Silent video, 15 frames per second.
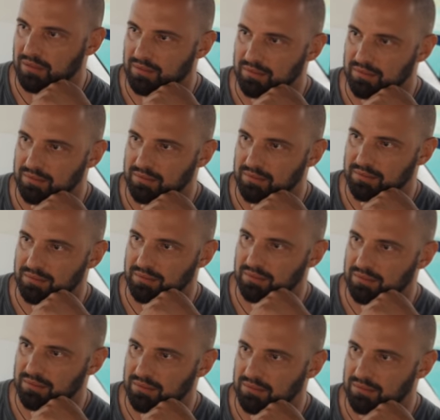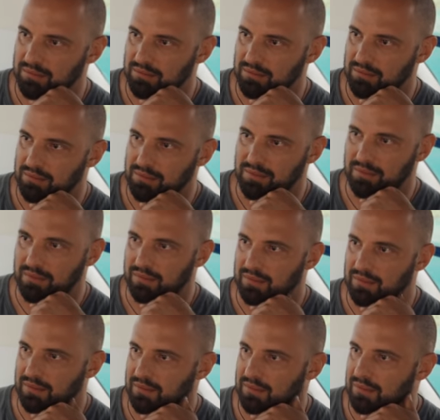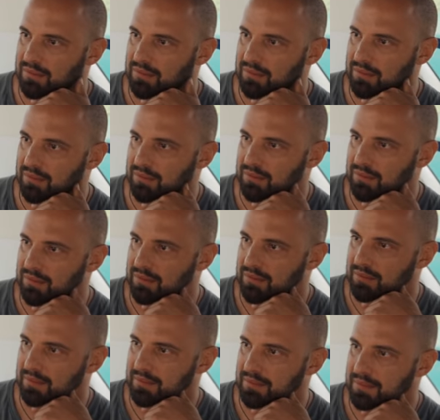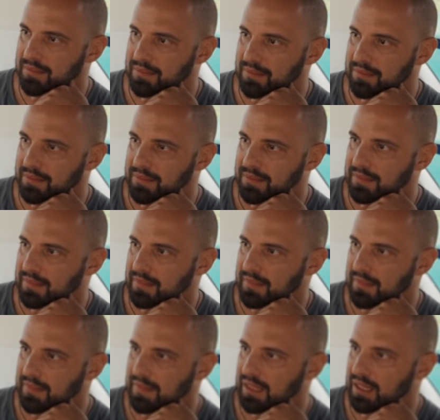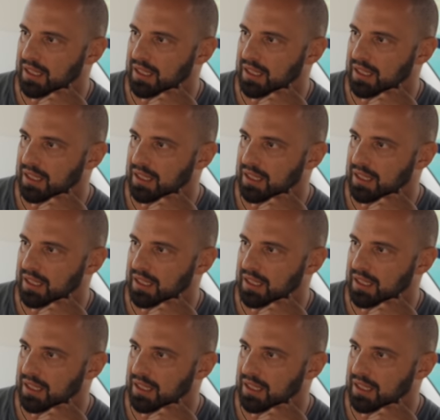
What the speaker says: No words are spoken by the person on screen.